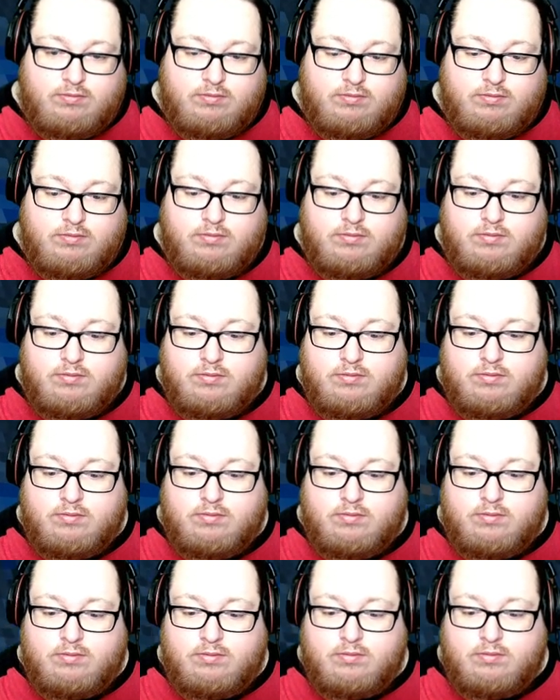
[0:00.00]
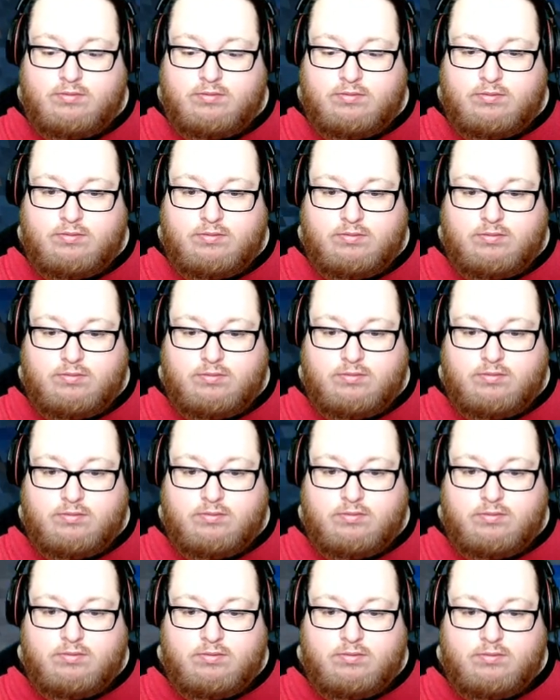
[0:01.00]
No one is speaking in this clip.